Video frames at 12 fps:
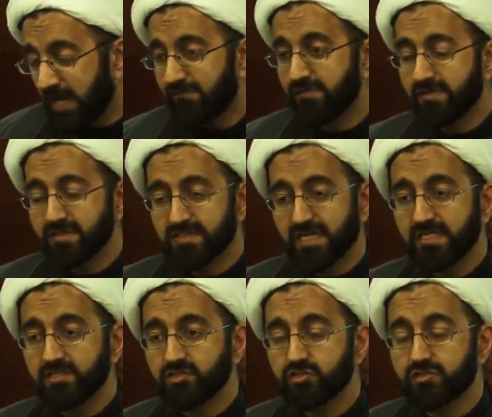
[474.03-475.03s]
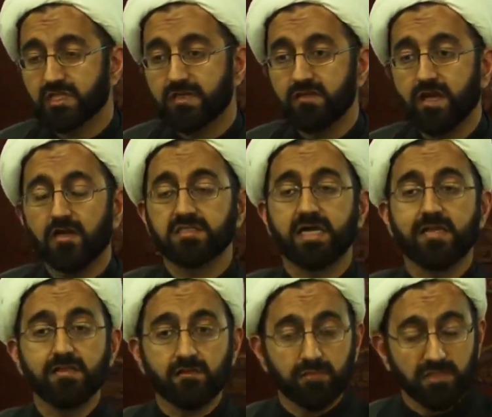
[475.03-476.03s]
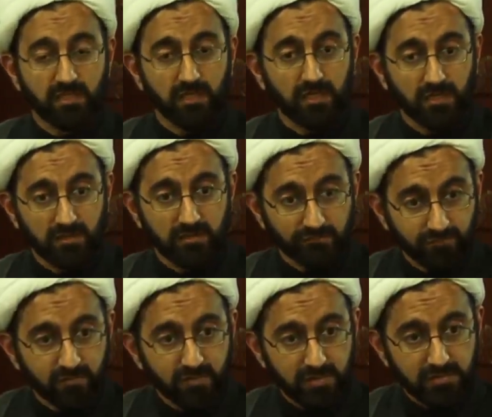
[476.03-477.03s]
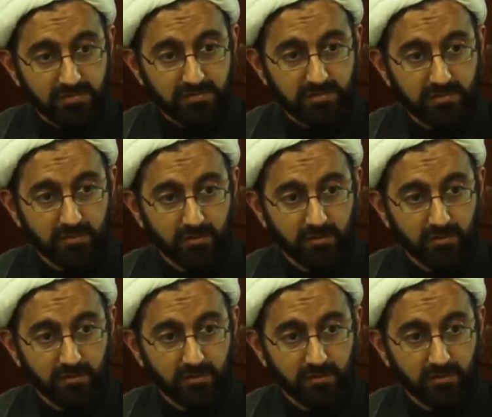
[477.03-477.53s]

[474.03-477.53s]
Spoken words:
having these angels and they are telling me different things.